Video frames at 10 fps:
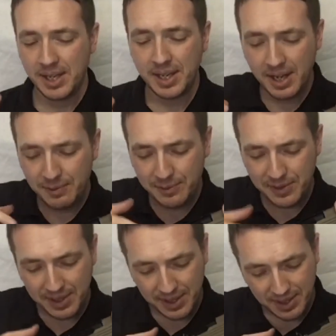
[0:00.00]
you
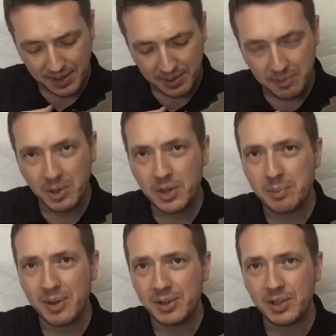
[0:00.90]
have to
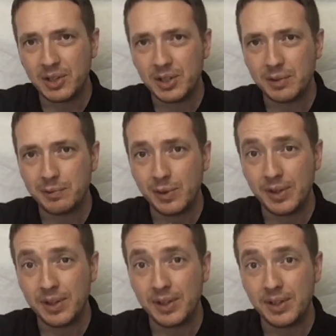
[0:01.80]
muck about looking
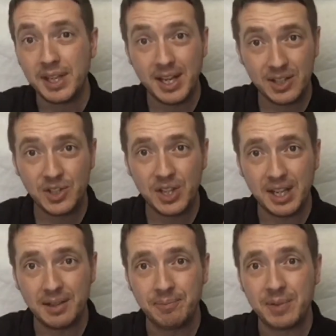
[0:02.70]
for the catch
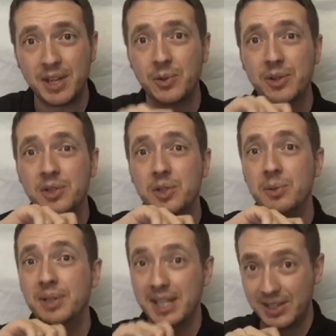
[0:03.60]
again in order
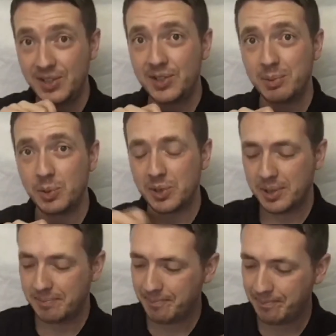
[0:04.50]
to release the
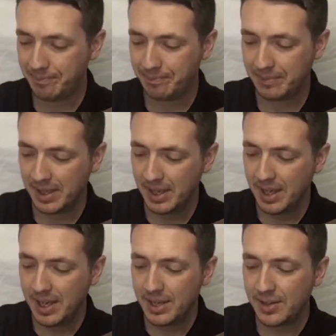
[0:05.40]
bolt.
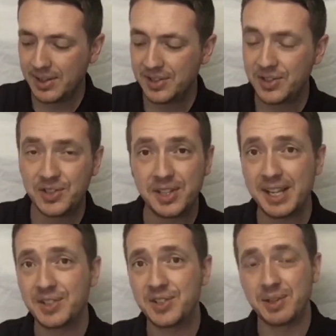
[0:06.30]
Now this is a
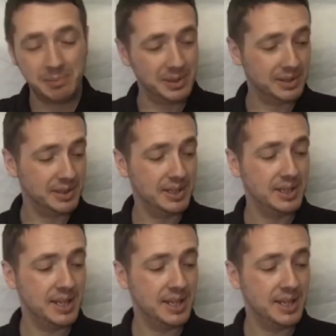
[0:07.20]
dead simple